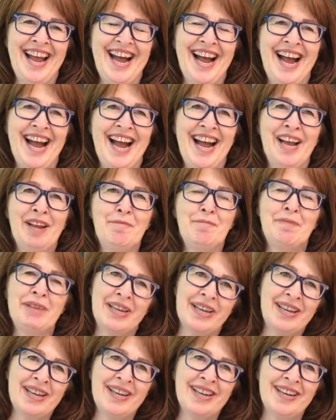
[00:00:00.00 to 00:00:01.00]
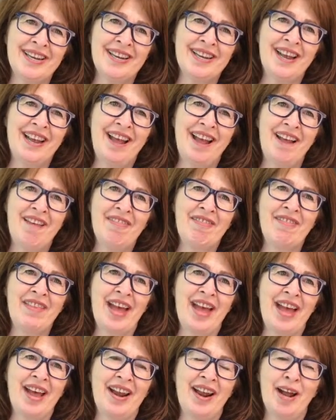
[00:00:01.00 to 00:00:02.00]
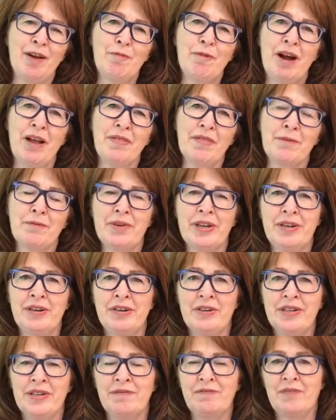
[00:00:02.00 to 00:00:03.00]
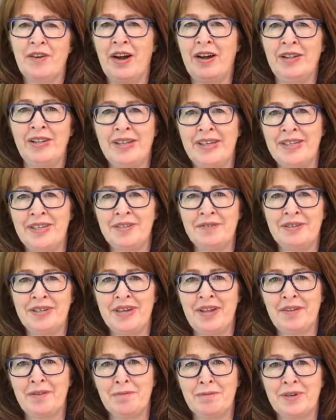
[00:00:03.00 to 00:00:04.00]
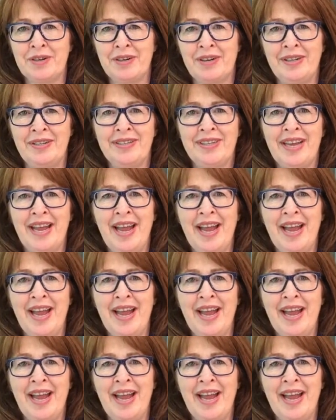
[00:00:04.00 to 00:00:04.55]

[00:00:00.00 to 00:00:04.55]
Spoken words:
I mean that I want the reader to fall into another world,